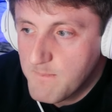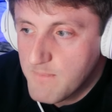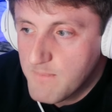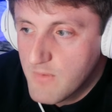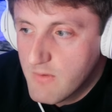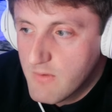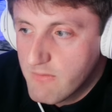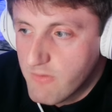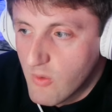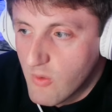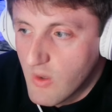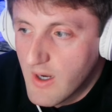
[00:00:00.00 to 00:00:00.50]

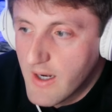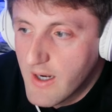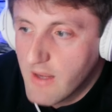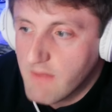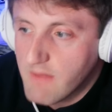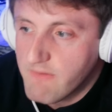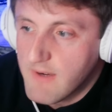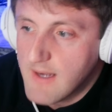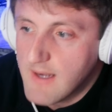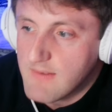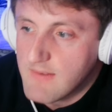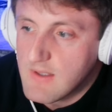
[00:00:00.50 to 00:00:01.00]
four out of the
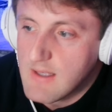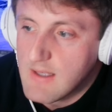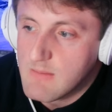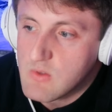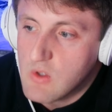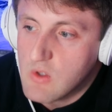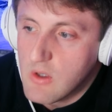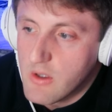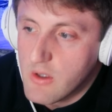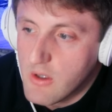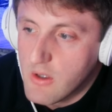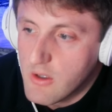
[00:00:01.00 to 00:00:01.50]
five games
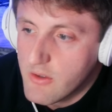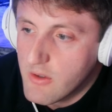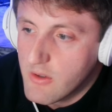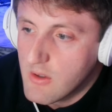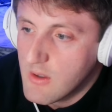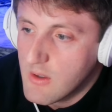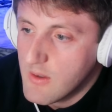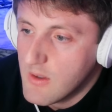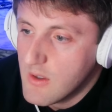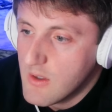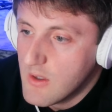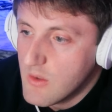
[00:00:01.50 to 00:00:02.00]
gone under
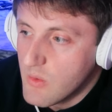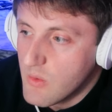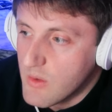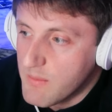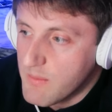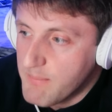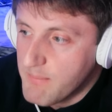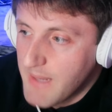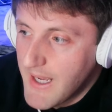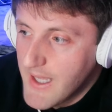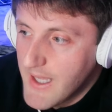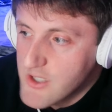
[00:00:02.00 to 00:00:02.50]

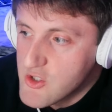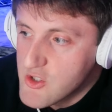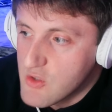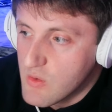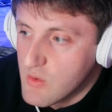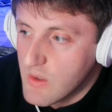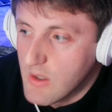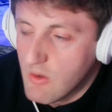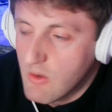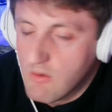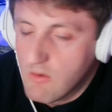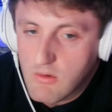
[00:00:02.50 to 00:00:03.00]
with bad
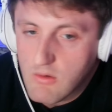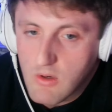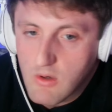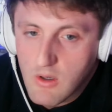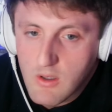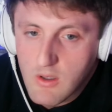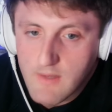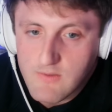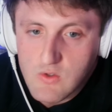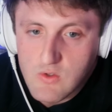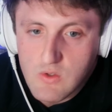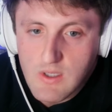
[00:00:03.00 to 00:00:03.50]
shooting overall.
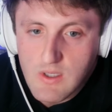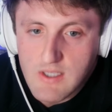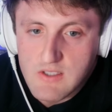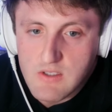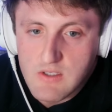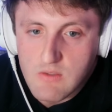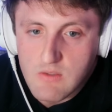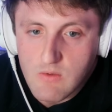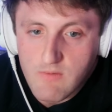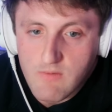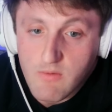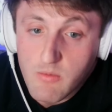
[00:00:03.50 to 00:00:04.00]
As you guys
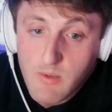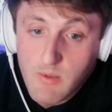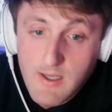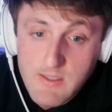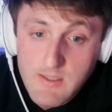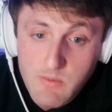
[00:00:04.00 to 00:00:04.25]
get, if you guys